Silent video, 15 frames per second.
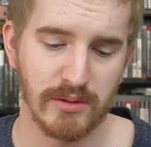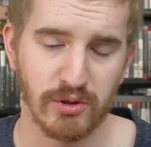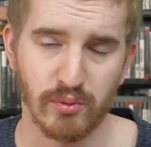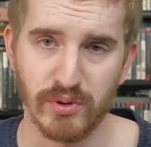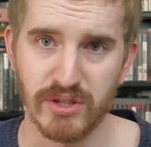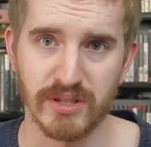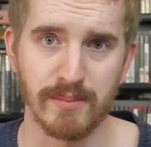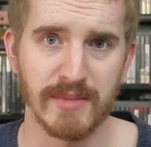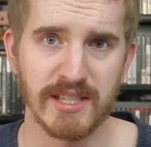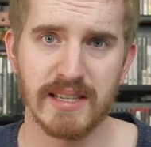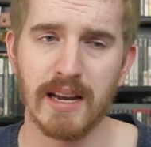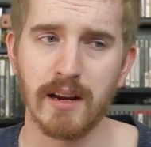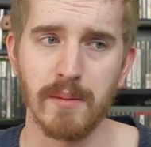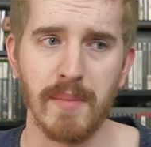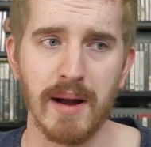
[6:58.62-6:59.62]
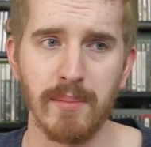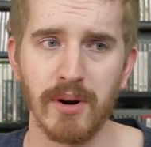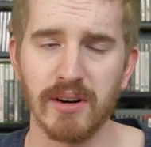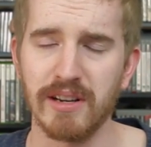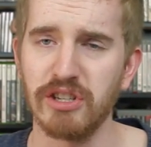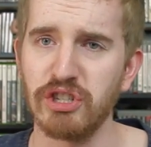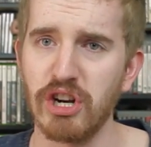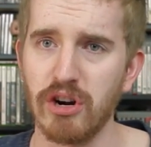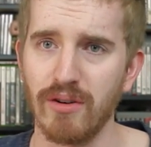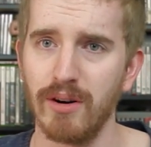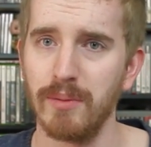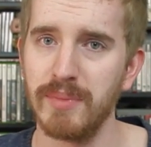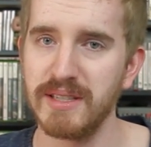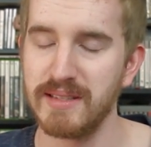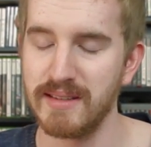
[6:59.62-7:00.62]
which was a mistake on my part in
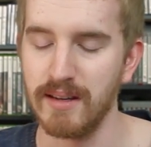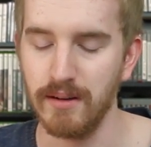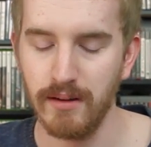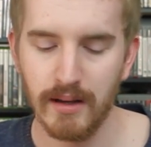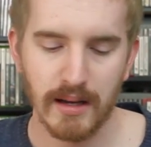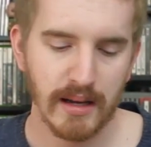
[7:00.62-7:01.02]
general, but still.